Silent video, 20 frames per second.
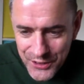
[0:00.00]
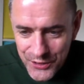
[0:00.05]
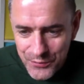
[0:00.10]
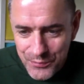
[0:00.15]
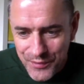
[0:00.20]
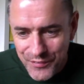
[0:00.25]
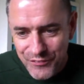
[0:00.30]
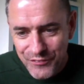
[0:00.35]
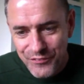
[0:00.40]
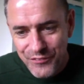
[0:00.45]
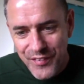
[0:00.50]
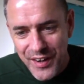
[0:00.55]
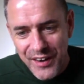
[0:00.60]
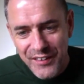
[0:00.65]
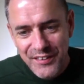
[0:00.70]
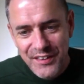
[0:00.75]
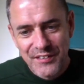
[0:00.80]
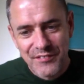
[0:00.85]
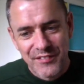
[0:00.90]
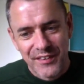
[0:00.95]
You've been
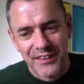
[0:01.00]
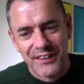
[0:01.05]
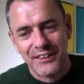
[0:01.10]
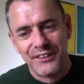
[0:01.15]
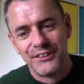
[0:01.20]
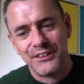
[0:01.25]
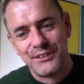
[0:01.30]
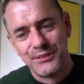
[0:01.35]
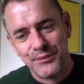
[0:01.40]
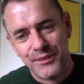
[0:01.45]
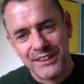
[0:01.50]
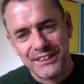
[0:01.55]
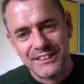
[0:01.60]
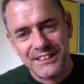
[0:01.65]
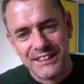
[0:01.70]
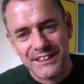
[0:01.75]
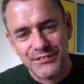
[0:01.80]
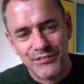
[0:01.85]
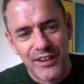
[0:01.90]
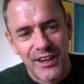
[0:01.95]
very, very good to
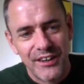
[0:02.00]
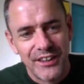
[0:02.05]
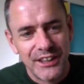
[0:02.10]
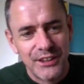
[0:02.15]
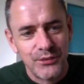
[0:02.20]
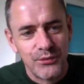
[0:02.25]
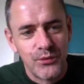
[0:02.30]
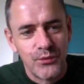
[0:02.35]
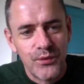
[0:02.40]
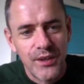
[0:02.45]
watch this far into it.